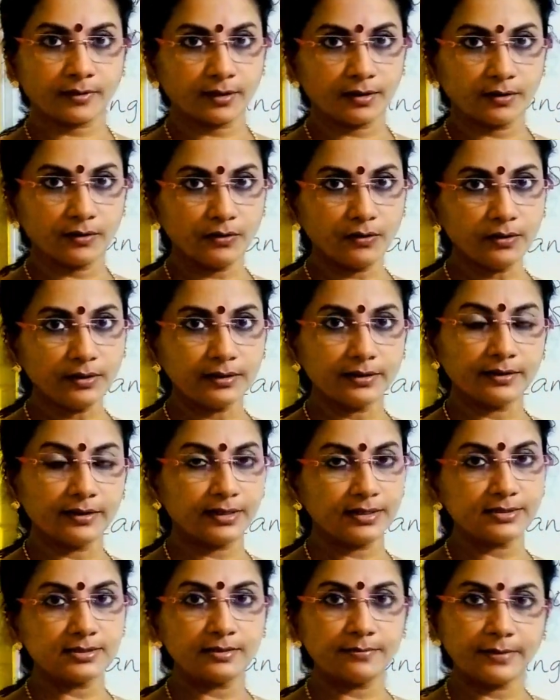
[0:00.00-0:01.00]
Got? That
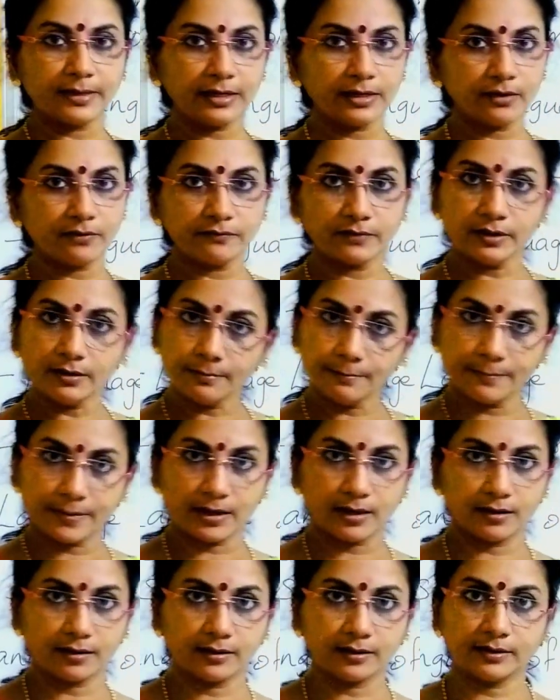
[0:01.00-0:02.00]
is the meaning of the
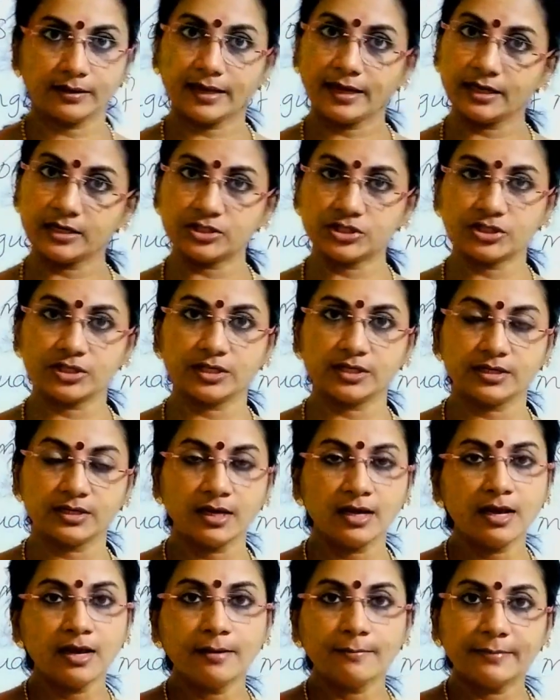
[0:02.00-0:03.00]
Prakrit, ancient
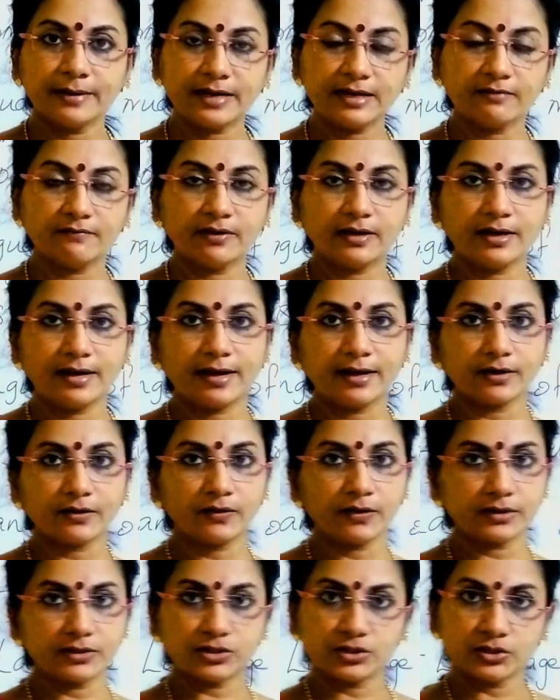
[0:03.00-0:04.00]
medieval
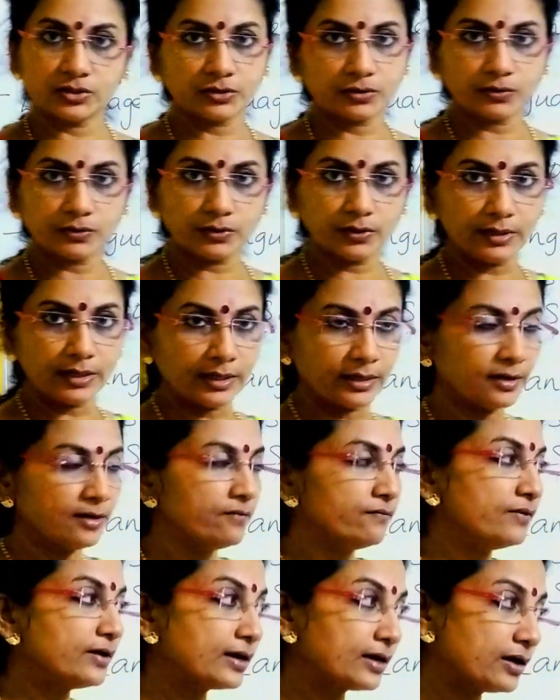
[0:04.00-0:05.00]
language. Got it?
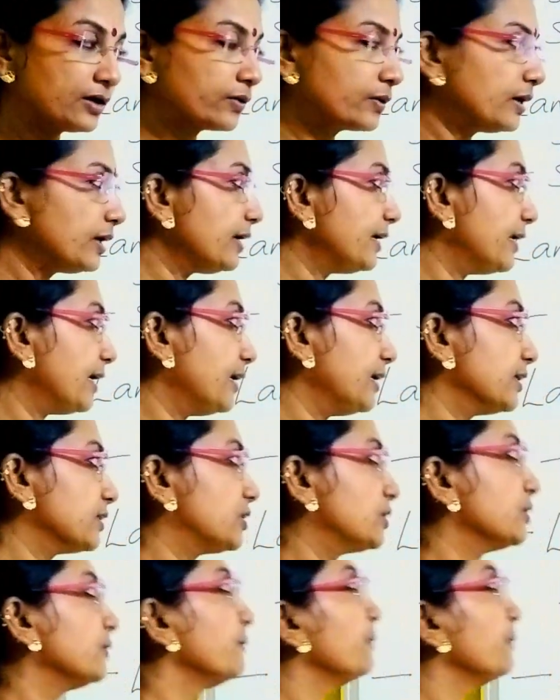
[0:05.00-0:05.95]
Vernacular dialect.